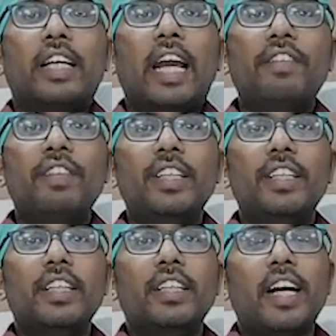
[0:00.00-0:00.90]
Can we
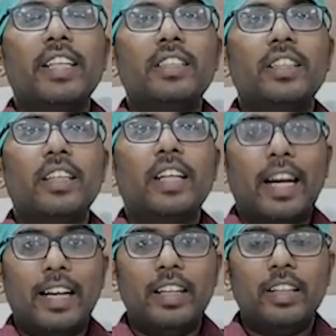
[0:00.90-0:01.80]
detect cancer
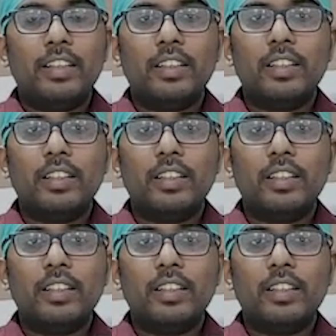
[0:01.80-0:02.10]
early?